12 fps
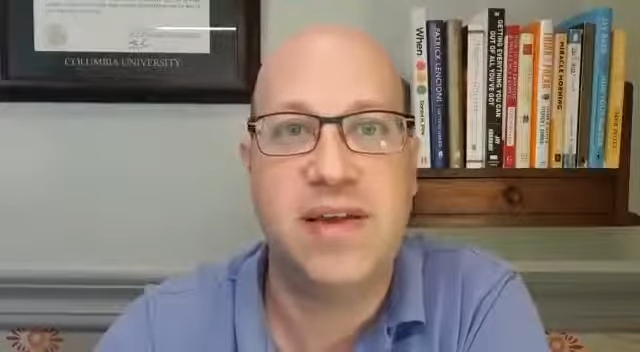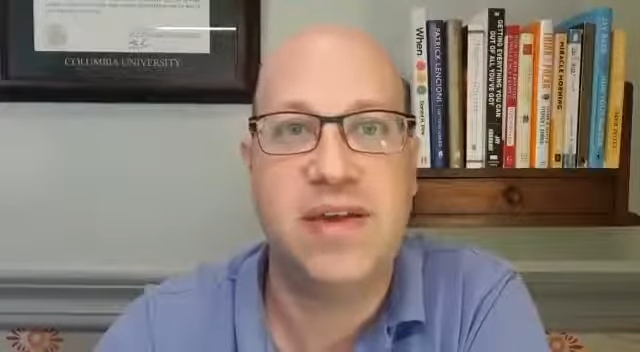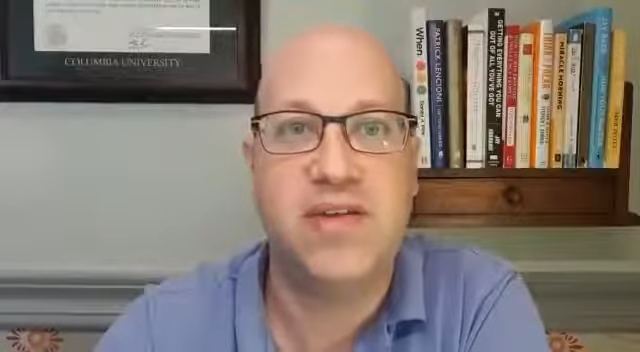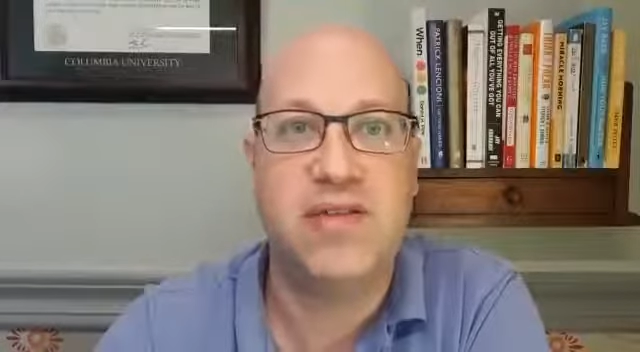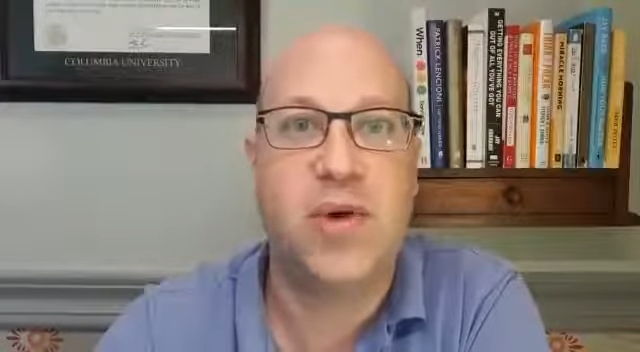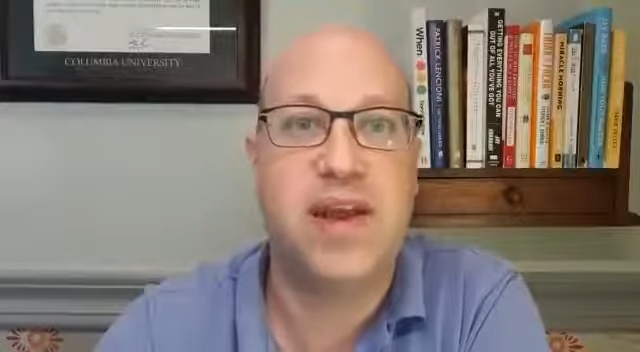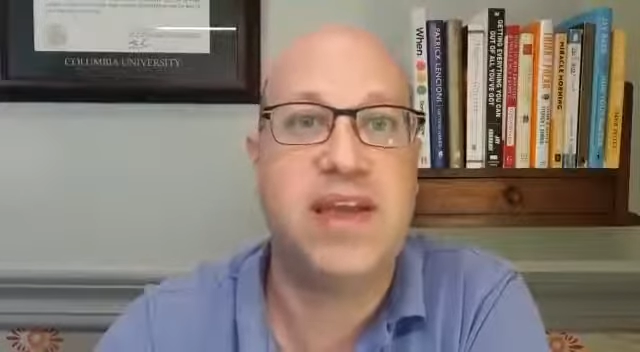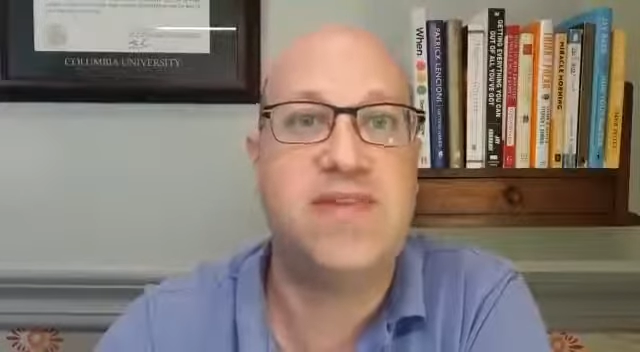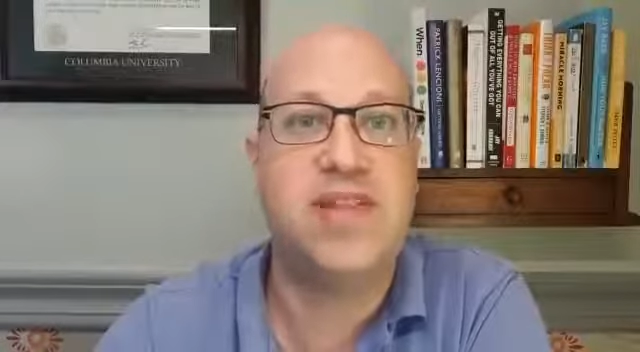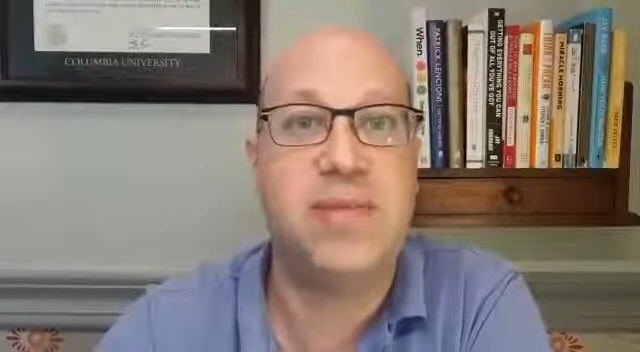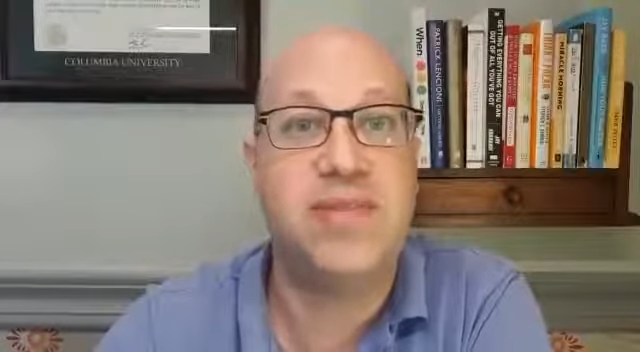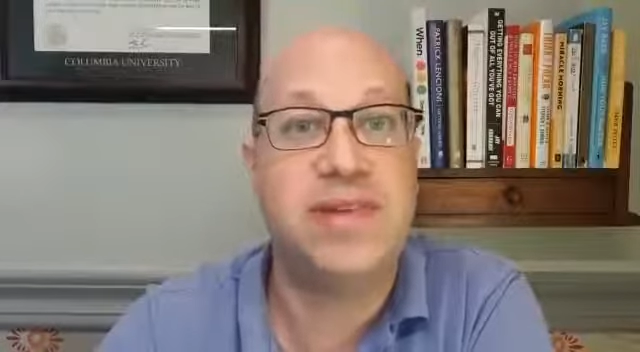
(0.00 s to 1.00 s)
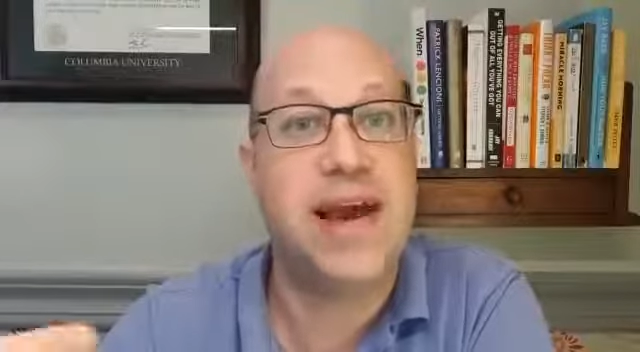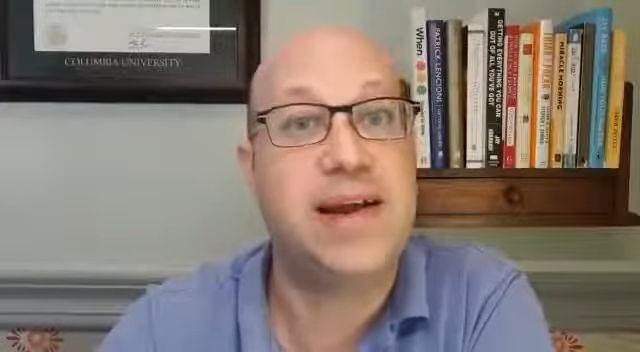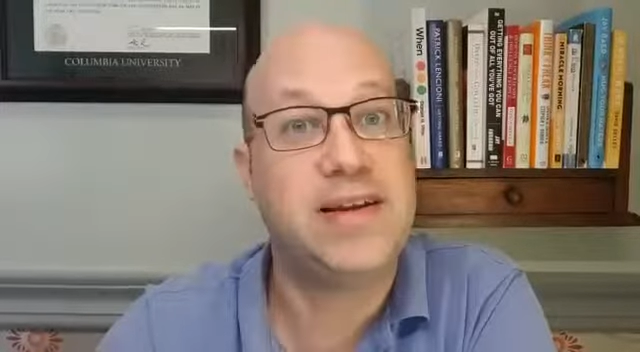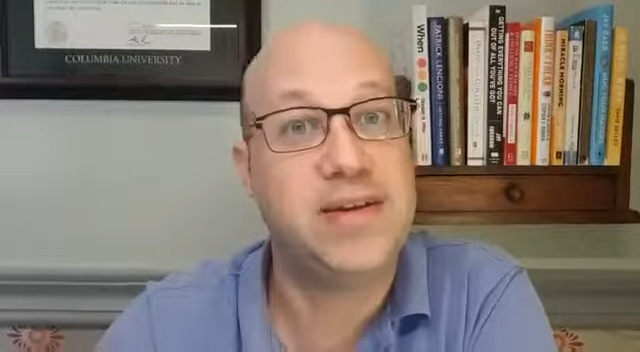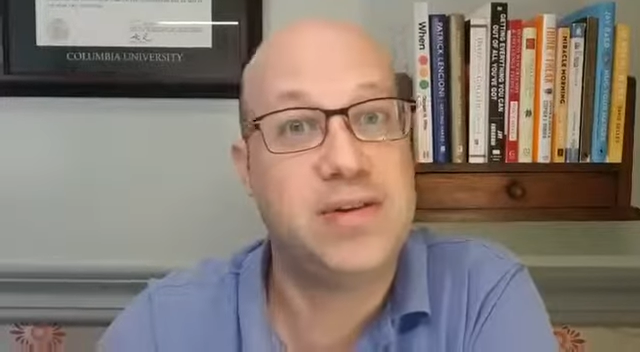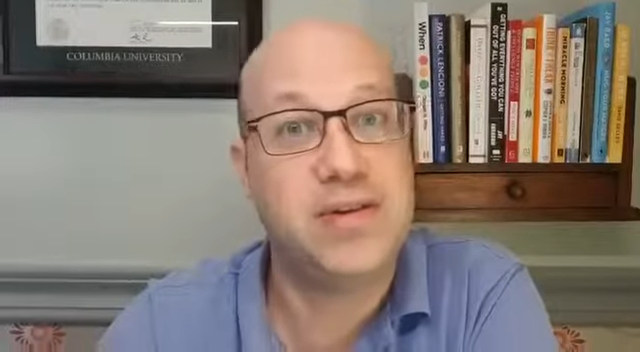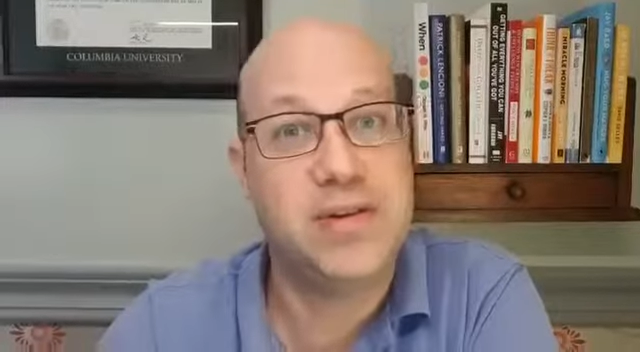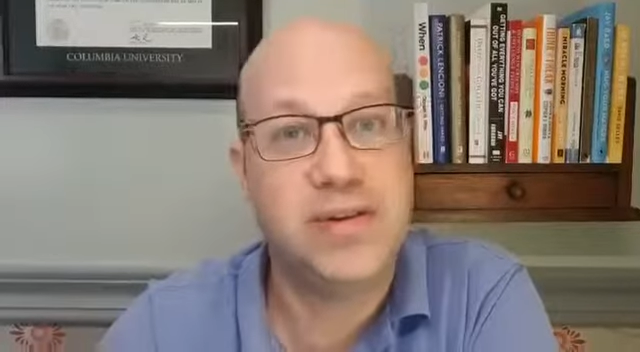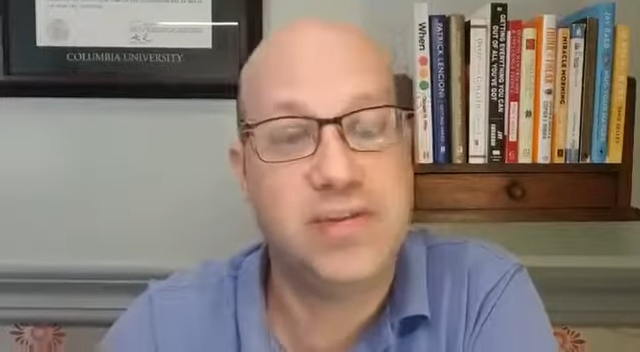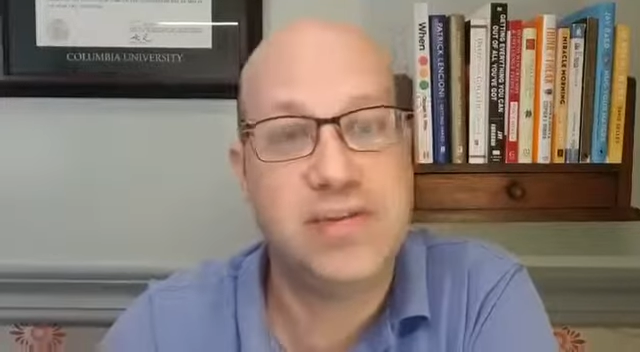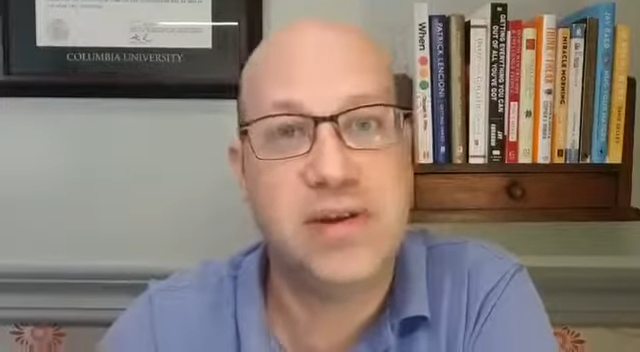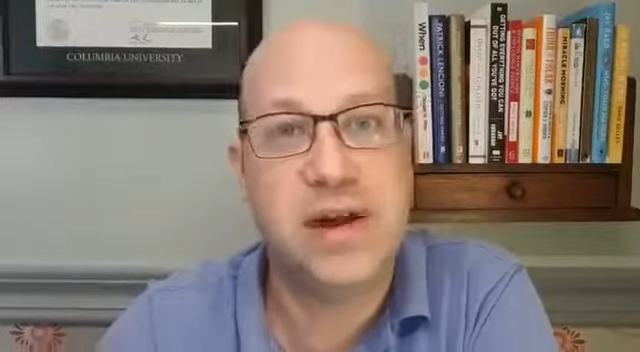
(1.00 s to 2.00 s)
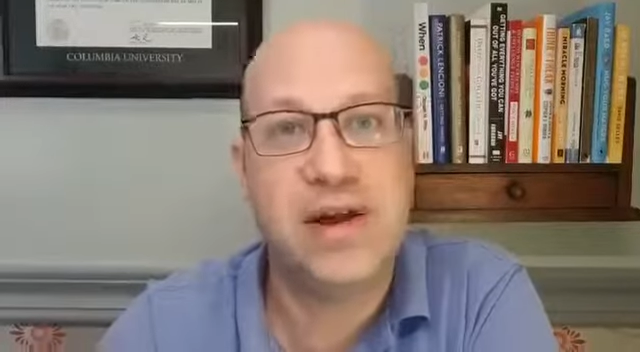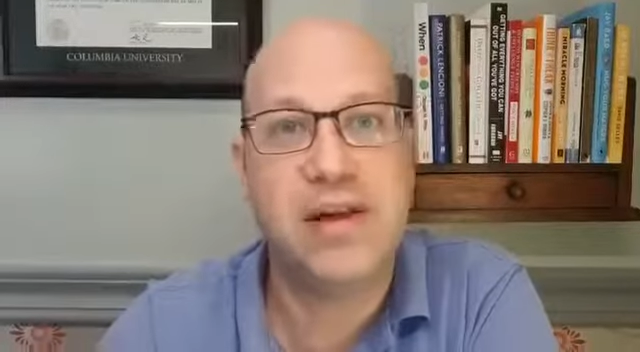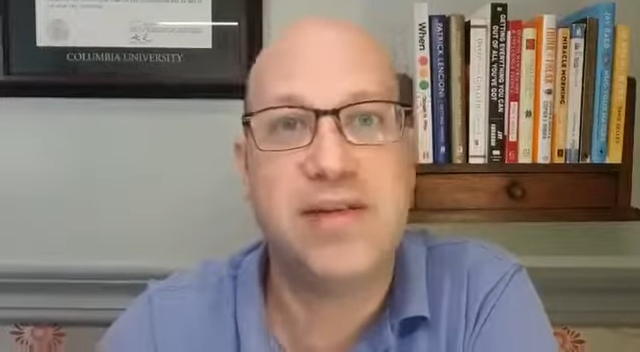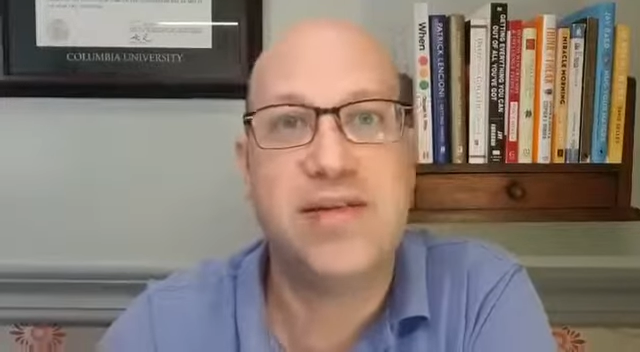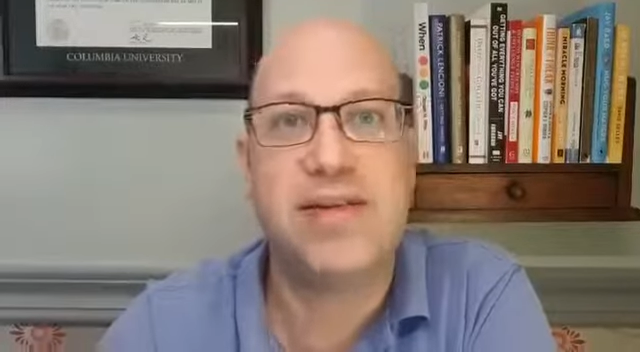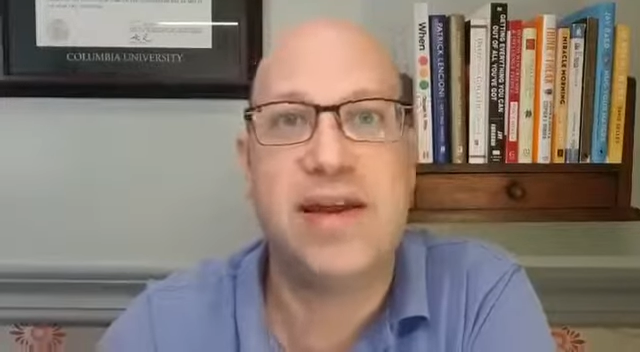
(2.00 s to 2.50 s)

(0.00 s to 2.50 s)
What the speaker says: So I give them technical guidance